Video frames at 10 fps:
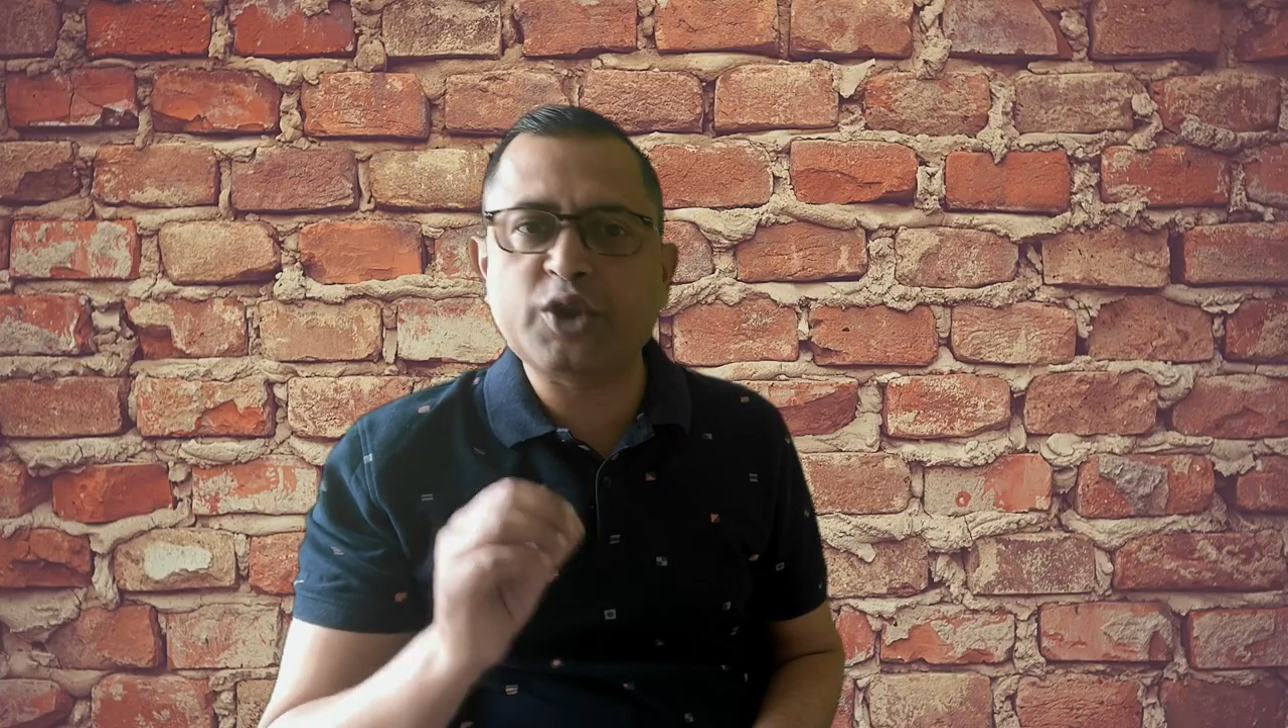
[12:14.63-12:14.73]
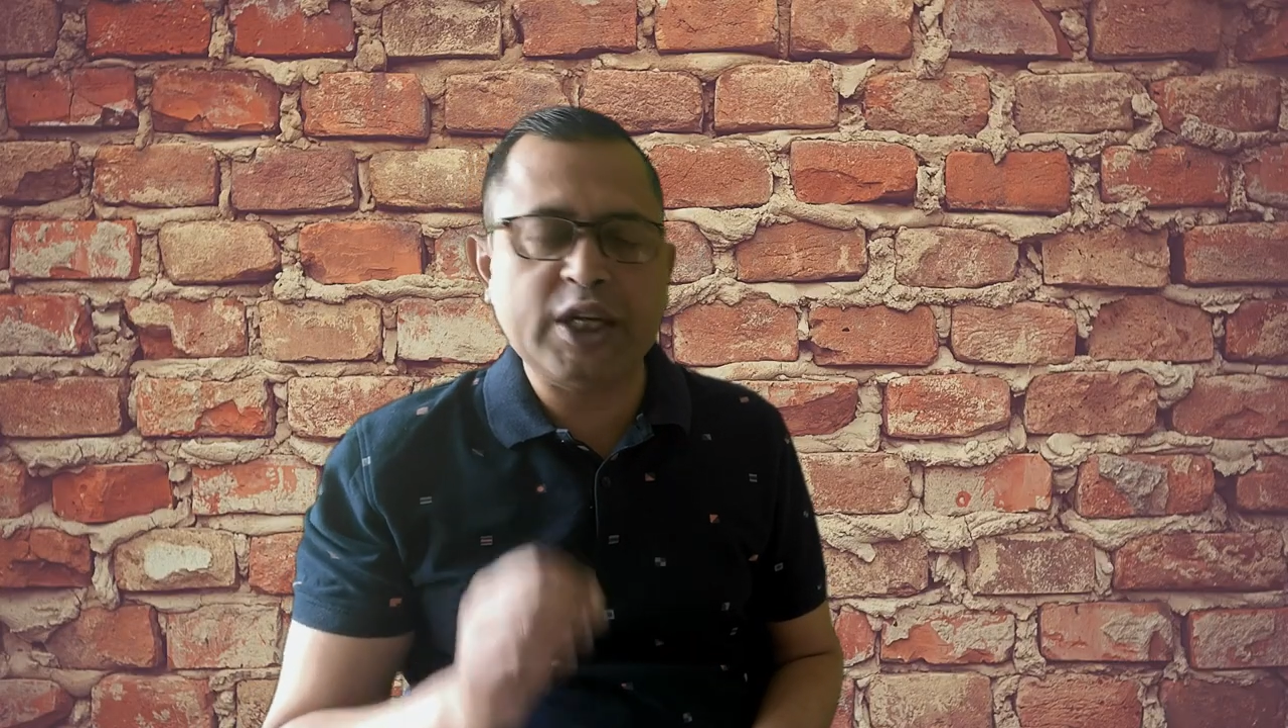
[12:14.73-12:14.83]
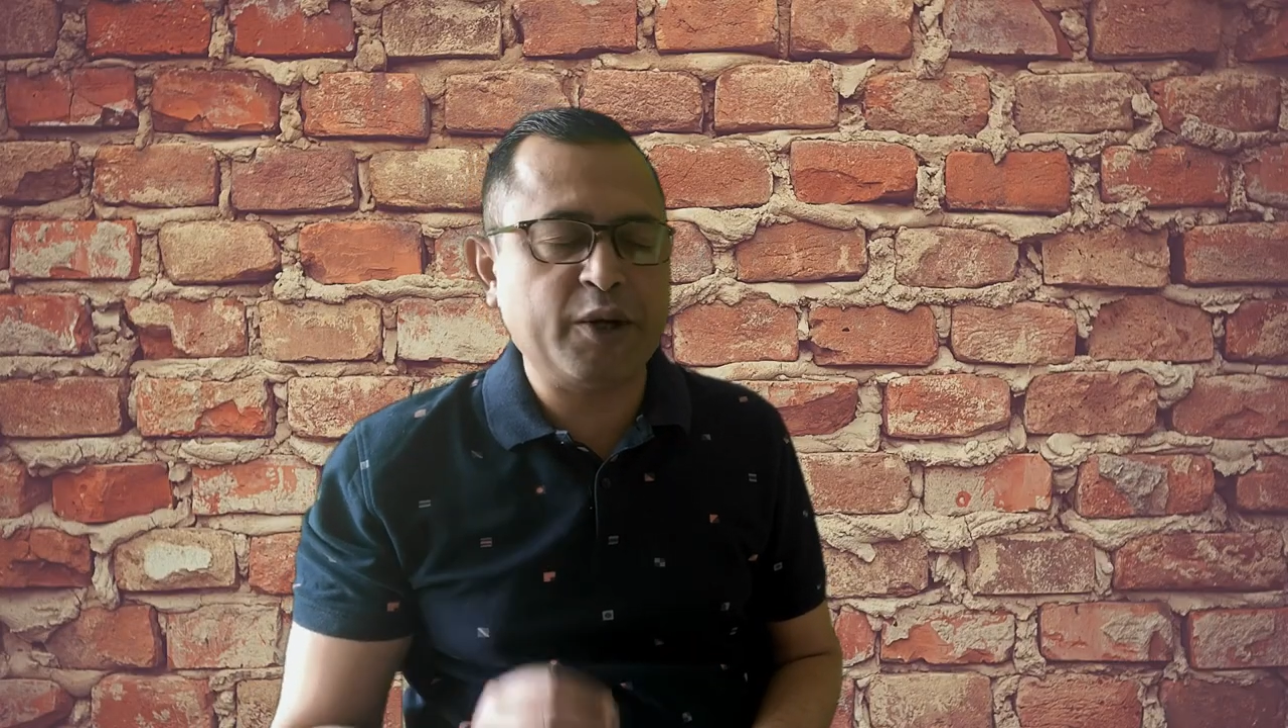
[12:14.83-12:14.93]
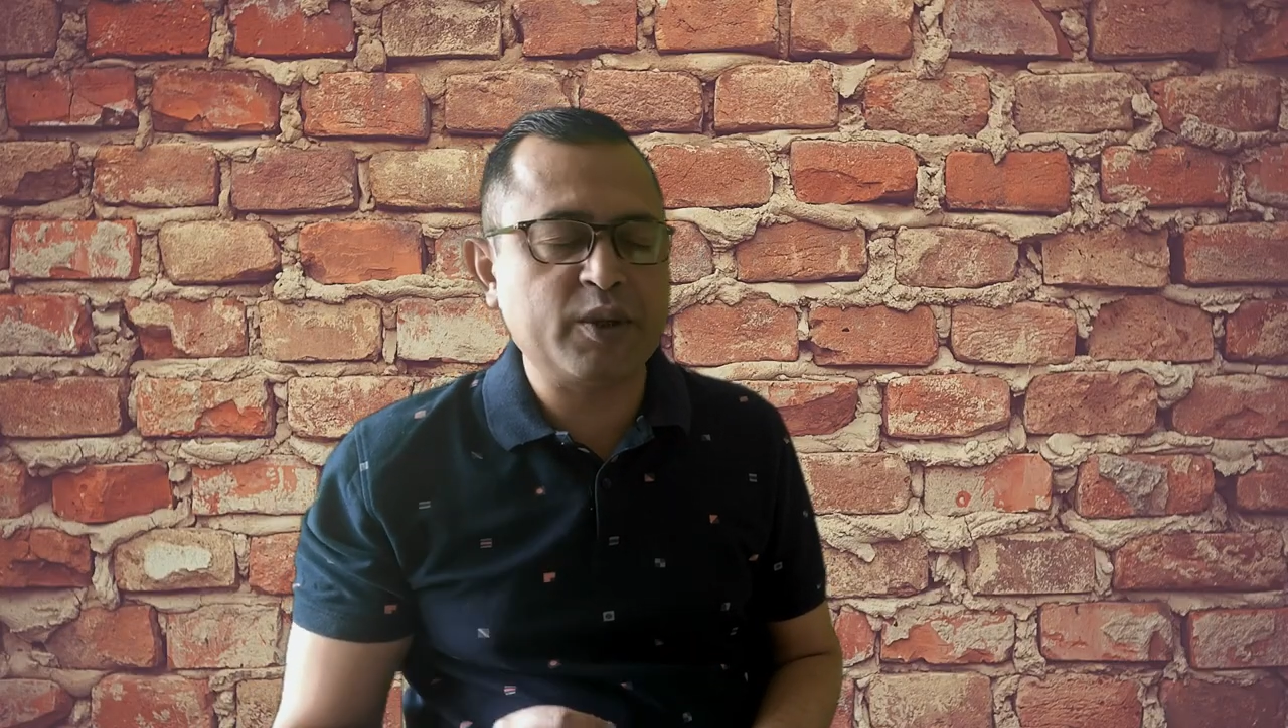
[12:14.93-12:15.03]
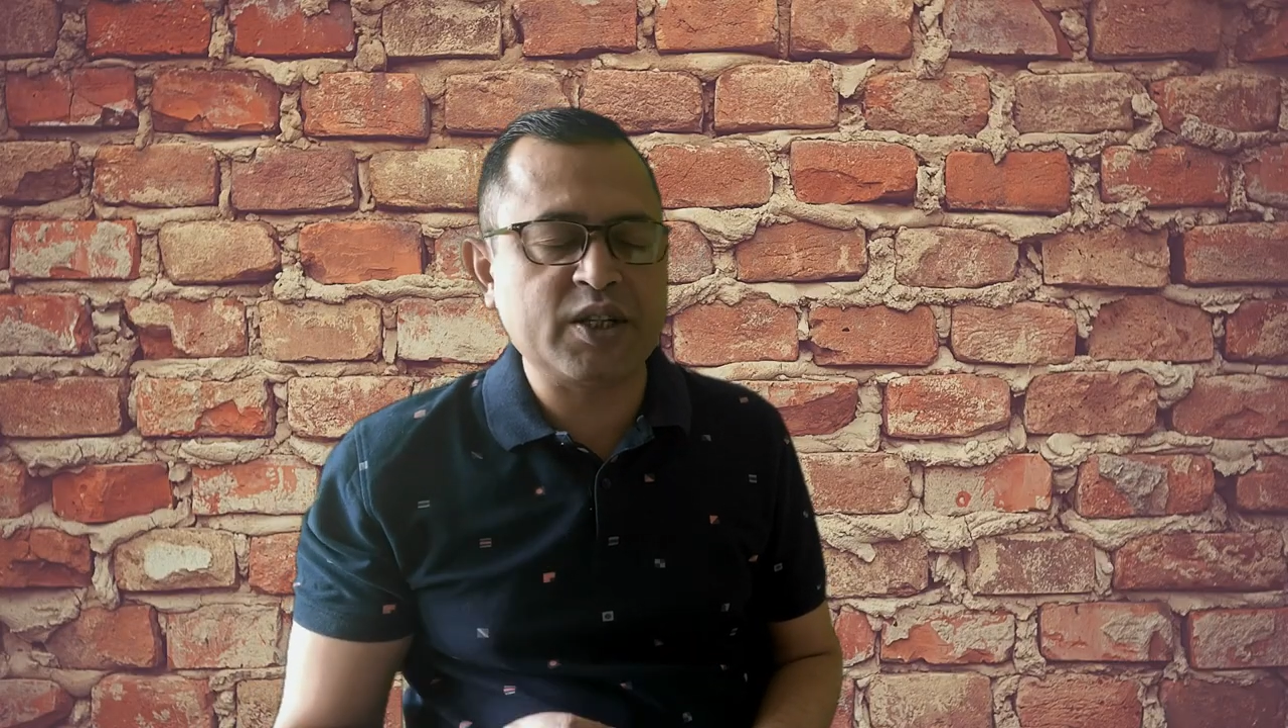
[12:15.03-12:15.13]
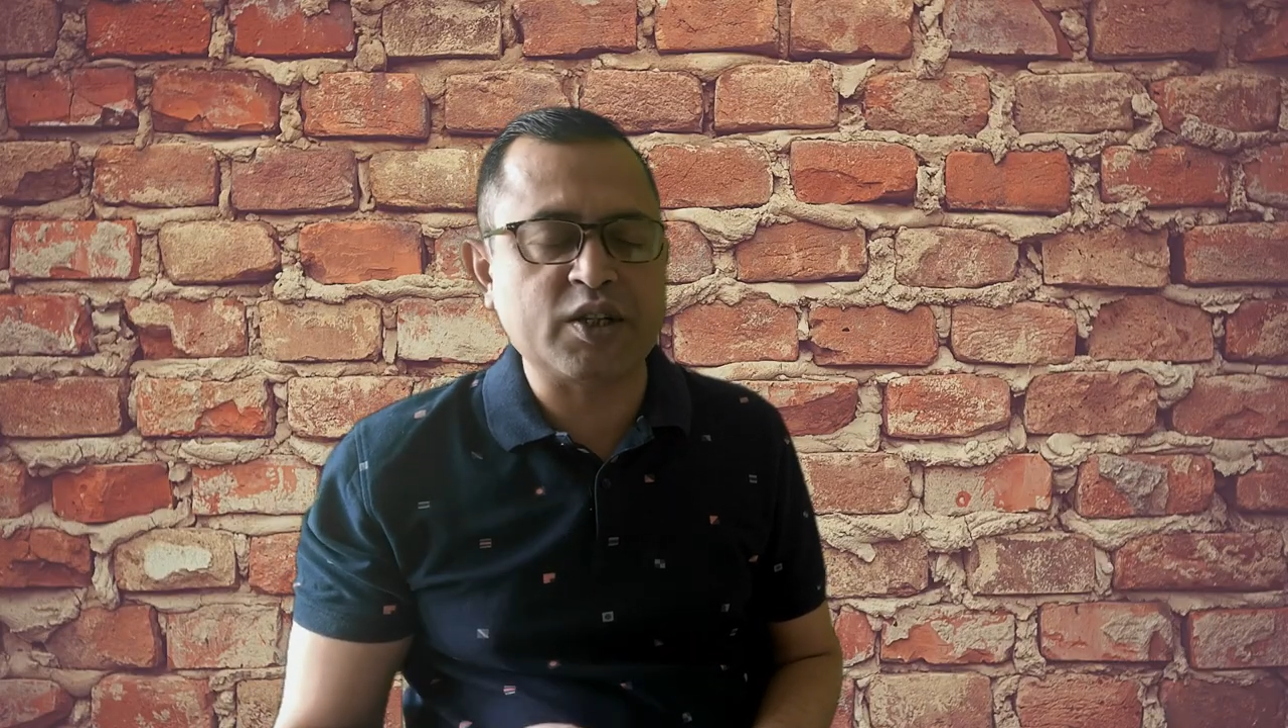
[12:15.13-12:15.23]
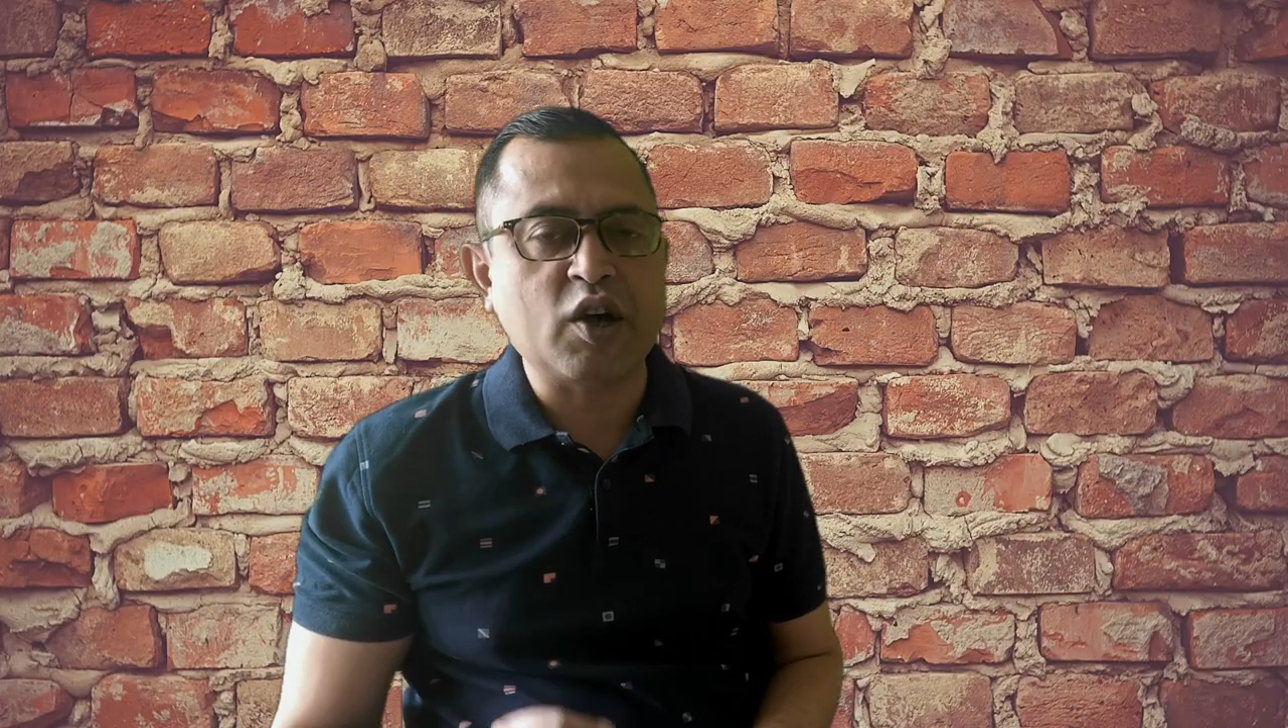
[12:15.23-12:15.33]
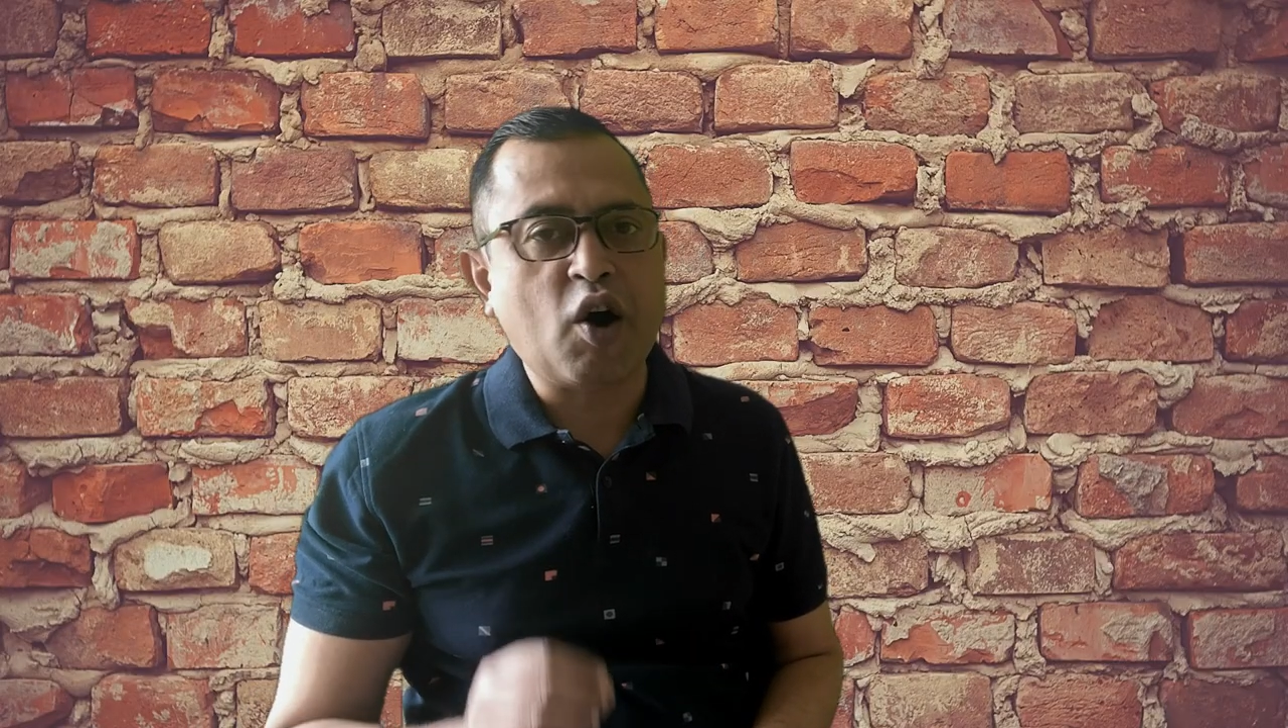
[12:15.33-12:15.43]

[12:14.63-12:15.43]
sequences